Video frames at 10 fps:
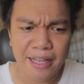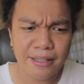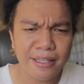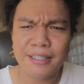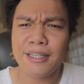
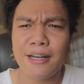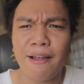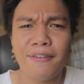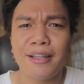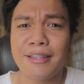And this year,
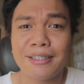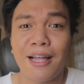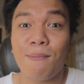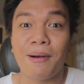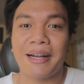I find the
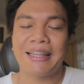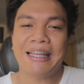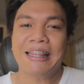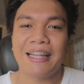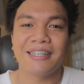stock market
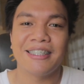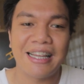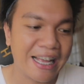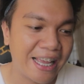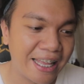
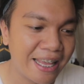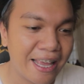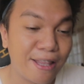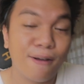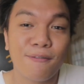interesting again.
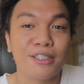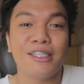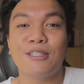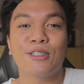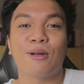And
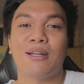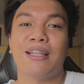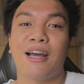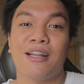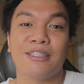obviously, yung story
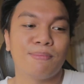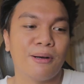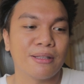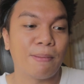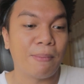na ngayon is
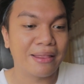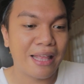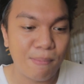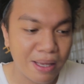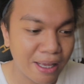about the
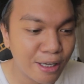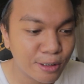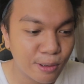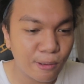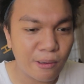pandemic.
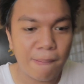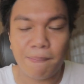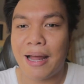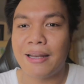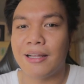So I'm
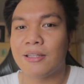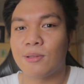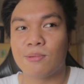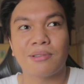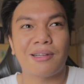planning
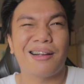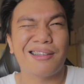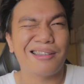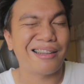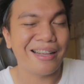to
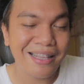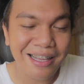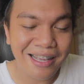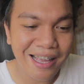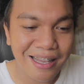start
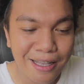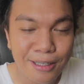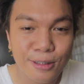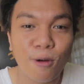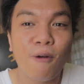trading again.
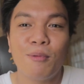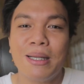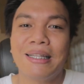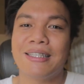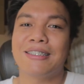So
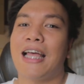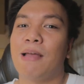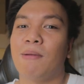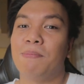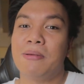hopefully, this
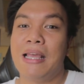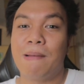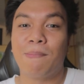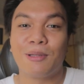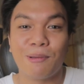time, I'll
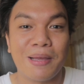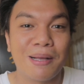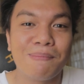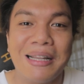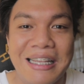be able to
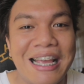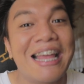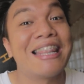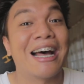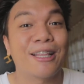make money
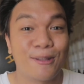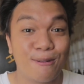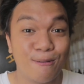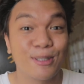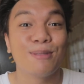and not
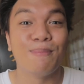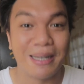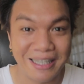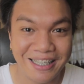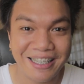lose
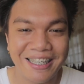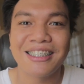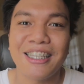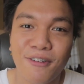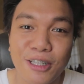money.
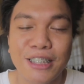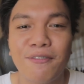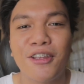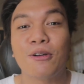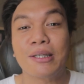That's it for this
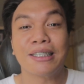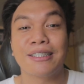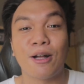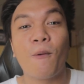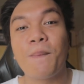video. This
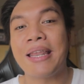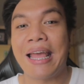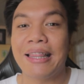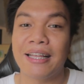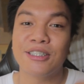is an
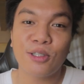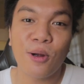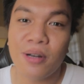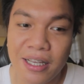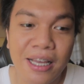open-ended
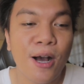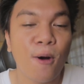story.